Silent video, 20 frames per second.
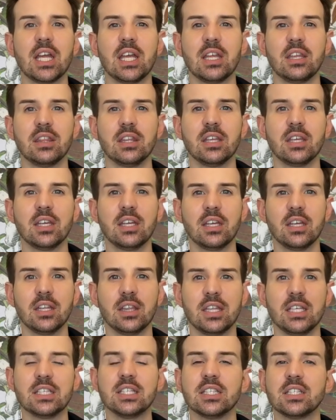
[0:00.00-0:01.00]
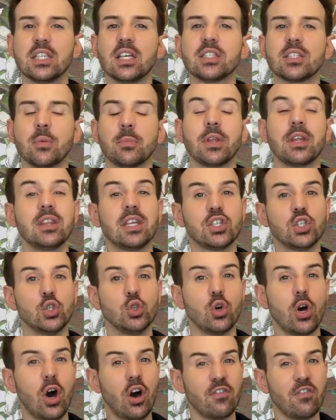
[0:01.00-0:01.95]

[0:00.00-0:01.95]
and this is not something that you